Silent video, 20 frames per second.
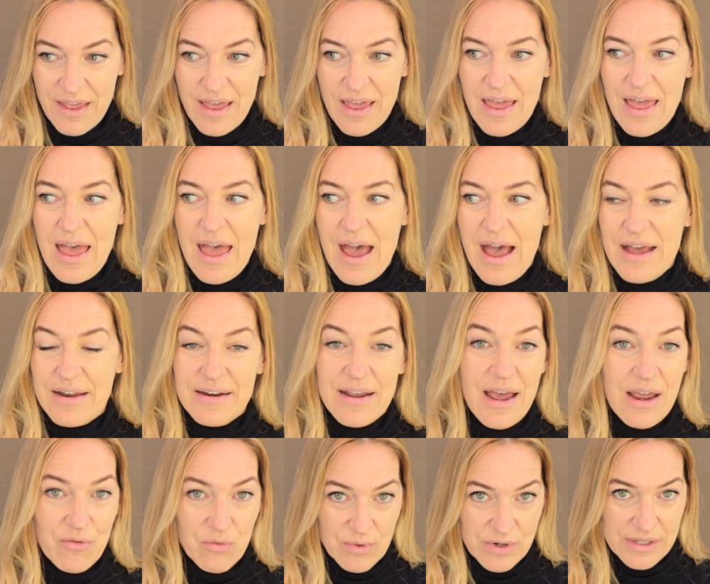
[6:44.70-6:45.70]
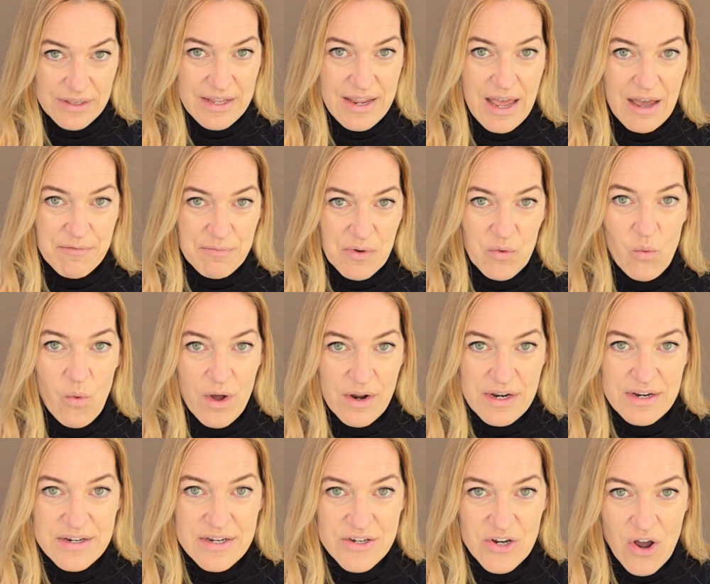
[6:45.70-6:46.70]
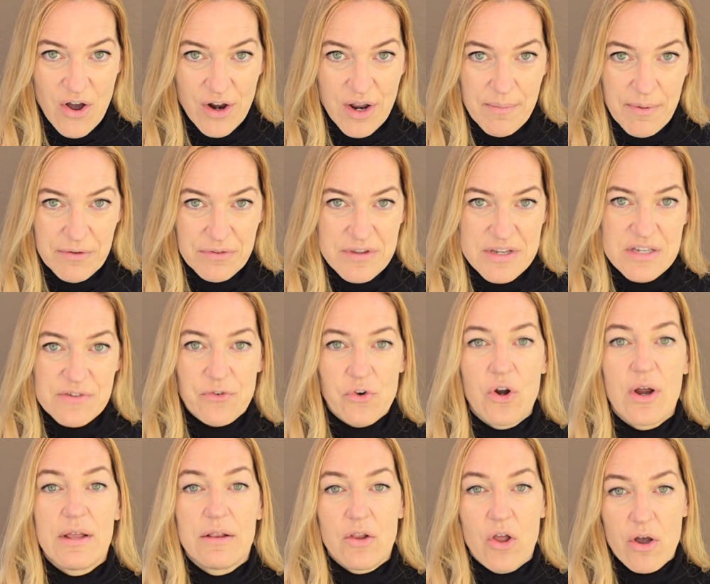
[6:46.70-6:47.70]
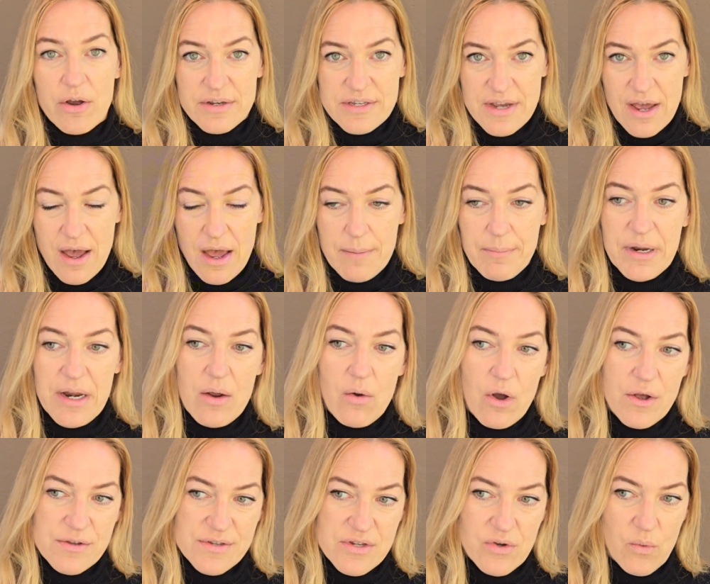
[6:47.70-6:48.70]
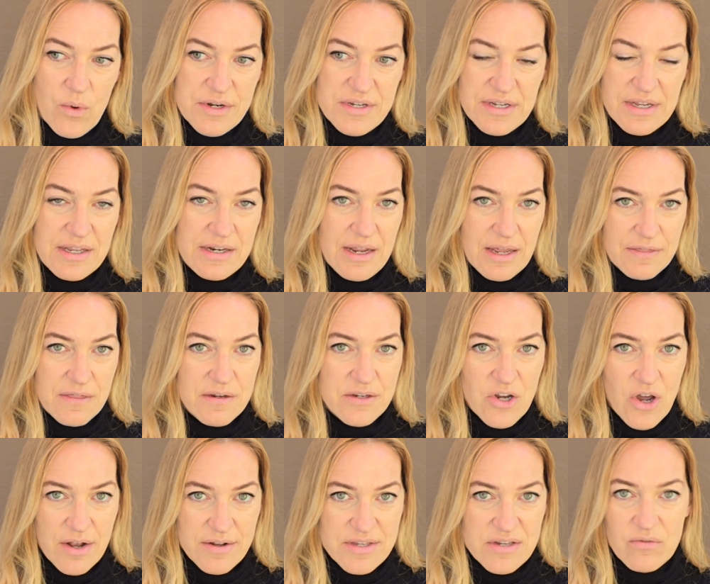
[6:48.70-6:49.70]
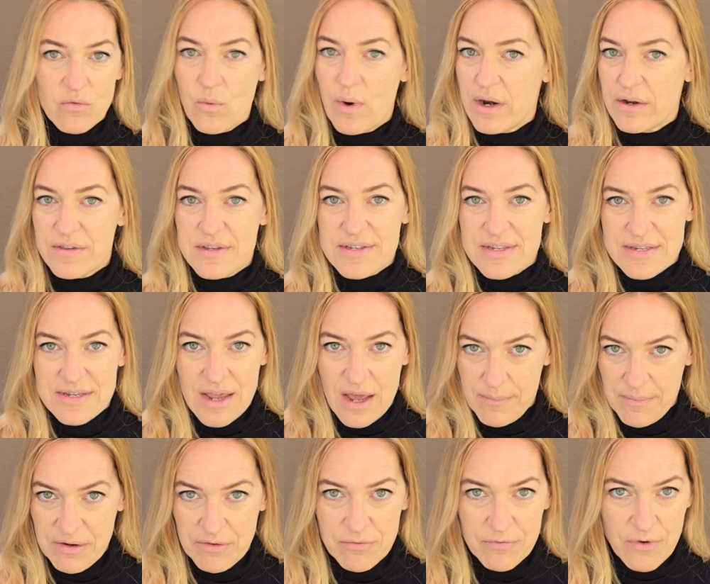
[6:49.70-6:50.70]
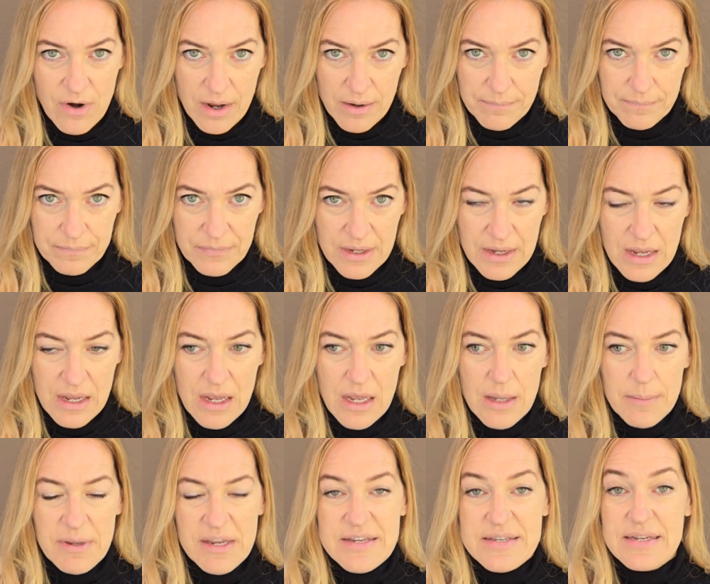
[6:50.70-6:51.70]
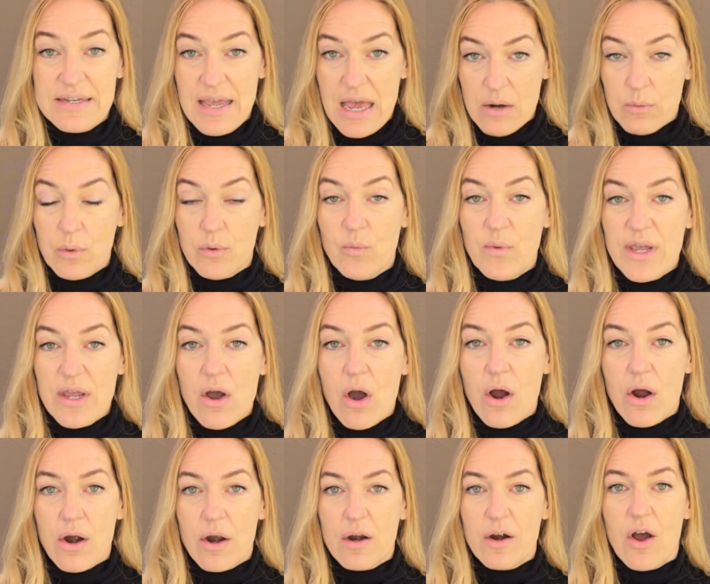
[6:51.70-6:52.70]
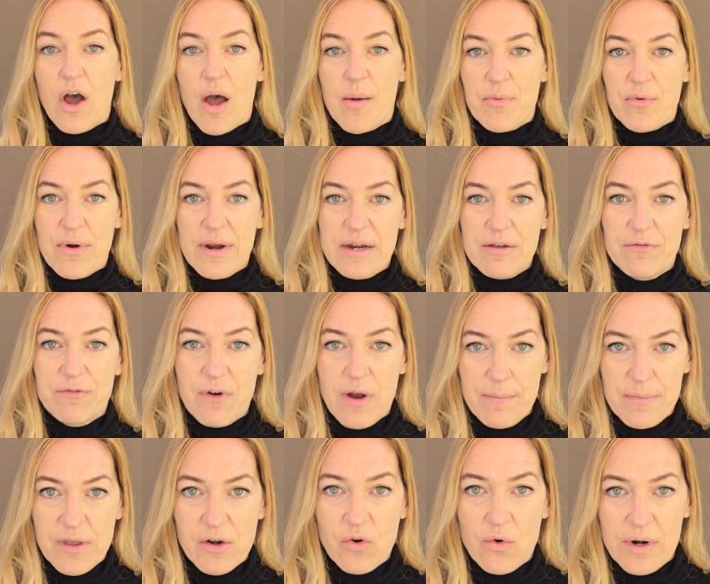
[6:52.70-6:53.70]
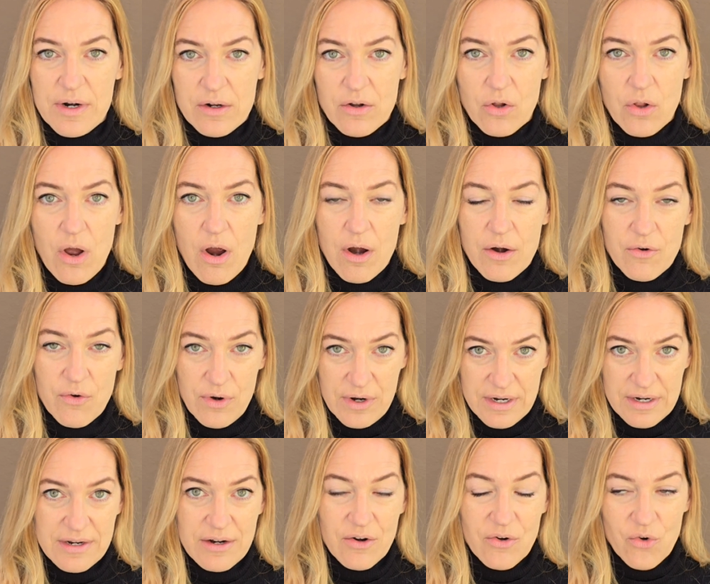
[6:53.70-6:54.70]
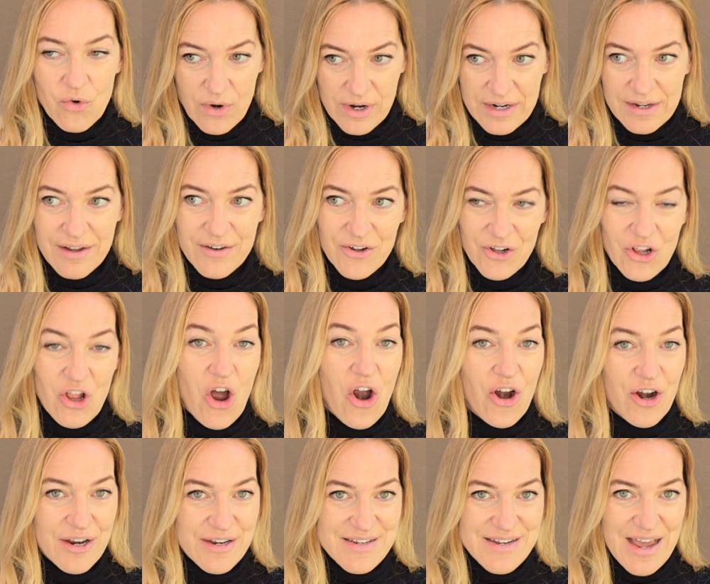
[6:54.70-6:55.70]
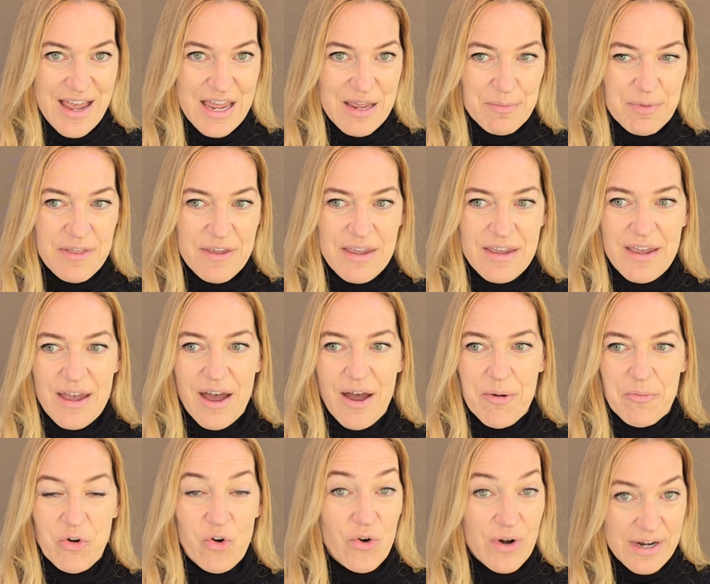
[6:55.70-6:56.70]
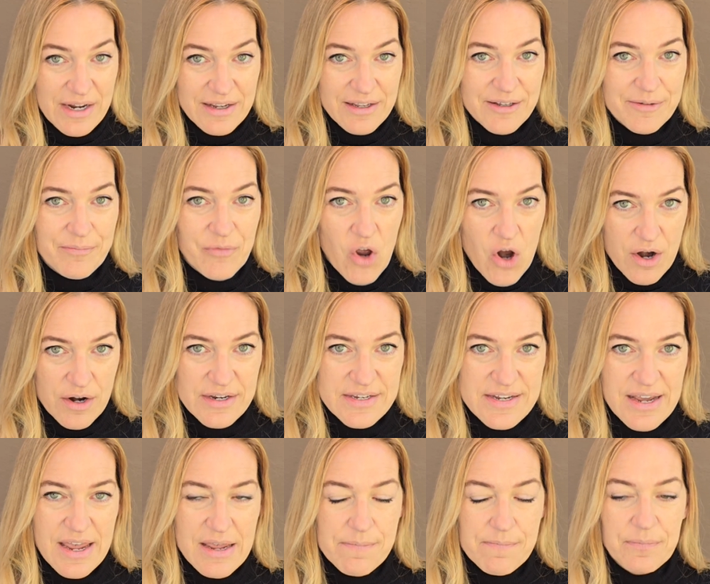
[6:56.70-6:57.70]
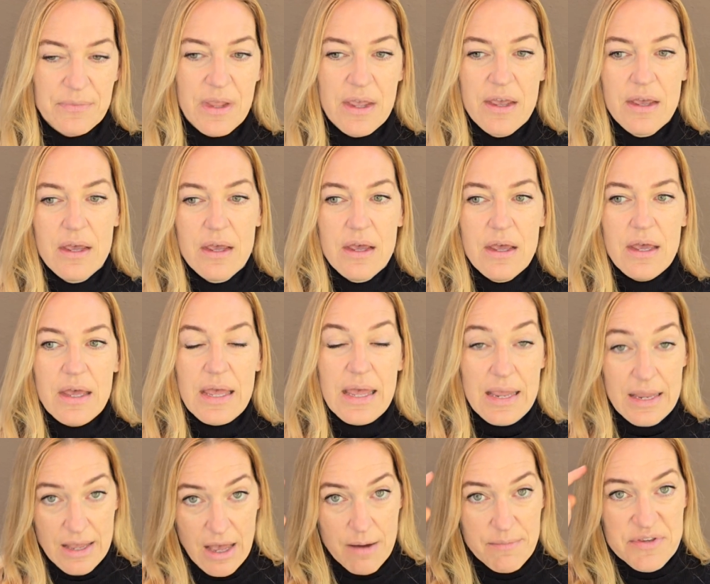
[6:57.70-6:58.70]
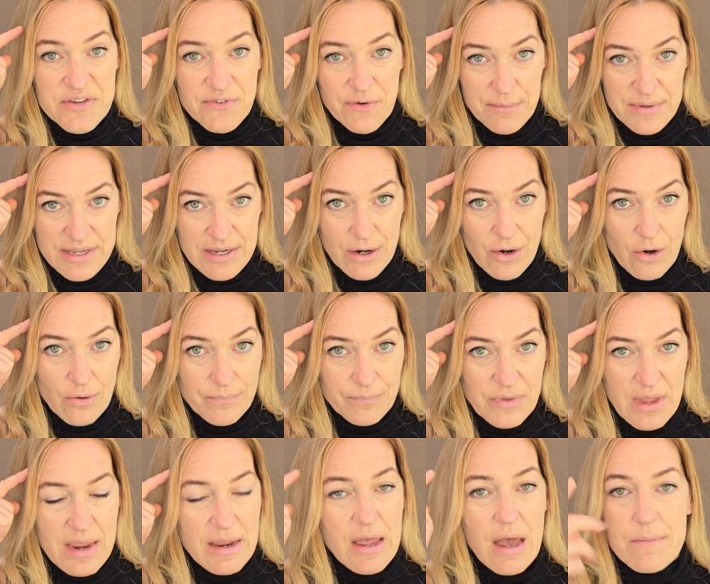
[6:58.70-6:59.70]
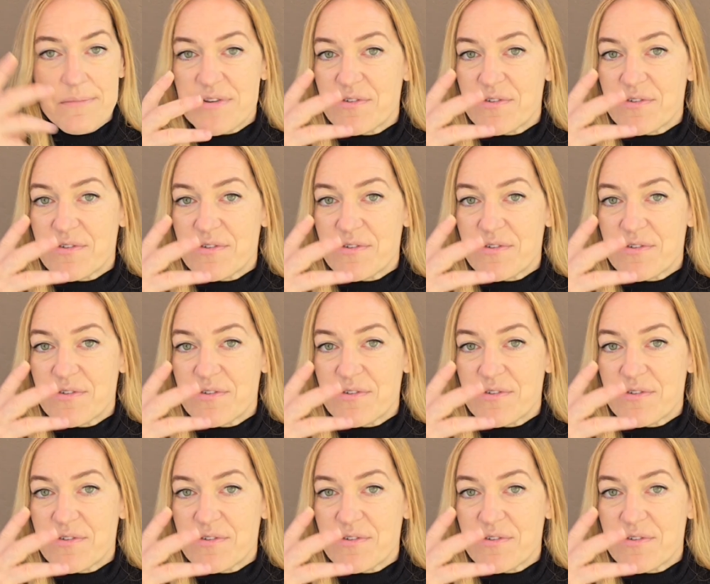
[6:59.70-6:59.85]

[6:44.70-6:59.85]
And I really have been wanting to talk about this for a long time, but I also want to connect the dots of where this is coming from. Because again, when we are operating from the critical archetype, the critic archetype, it comes from here. It comes